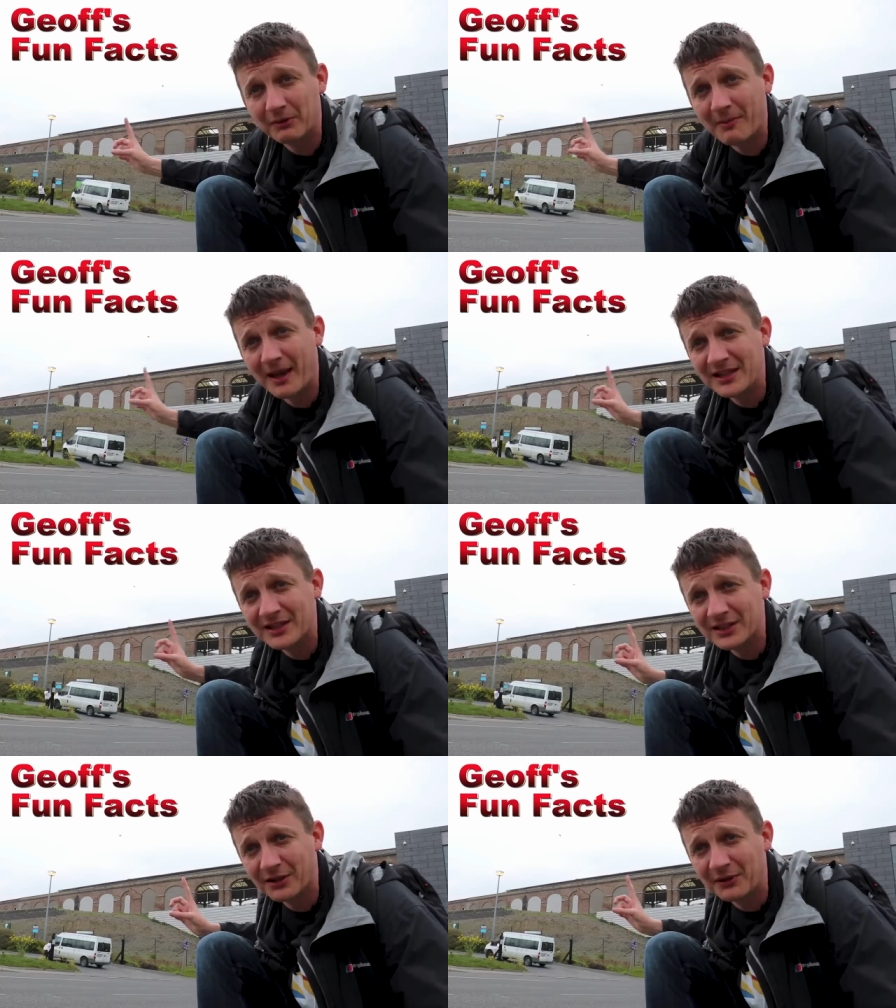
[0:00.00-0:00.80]
the
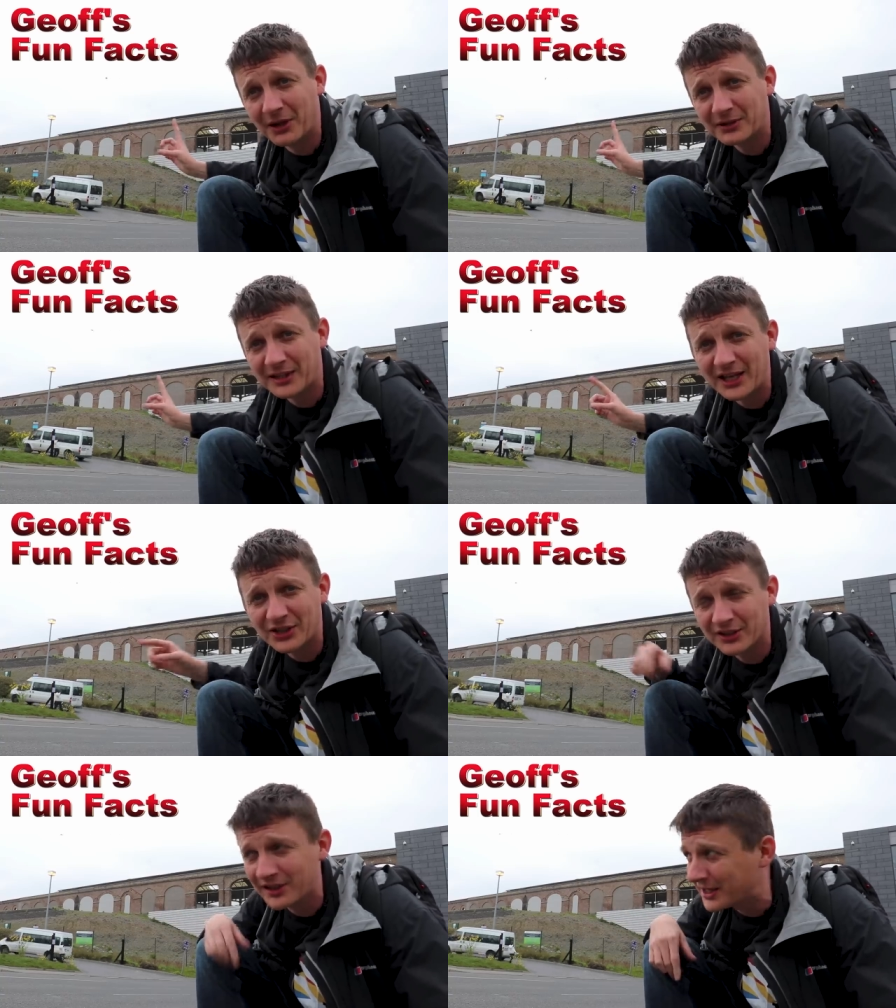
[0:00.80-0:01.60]
remains of the old
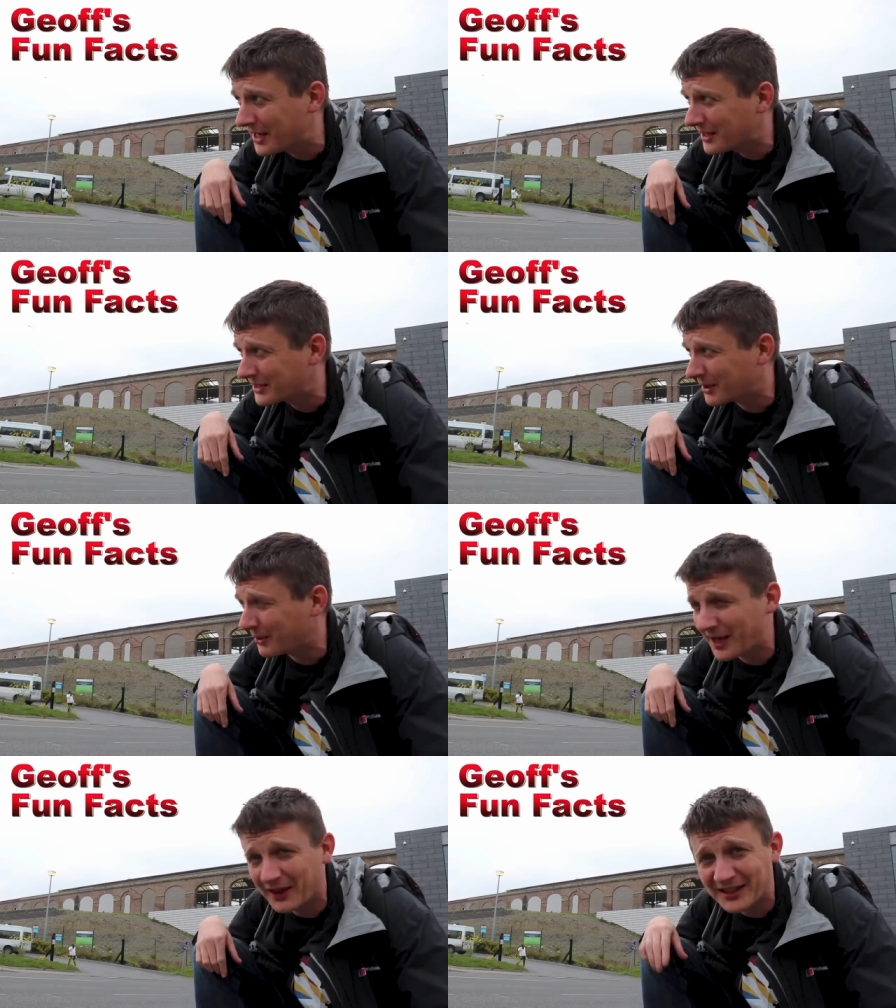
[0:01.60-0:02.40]
station still here.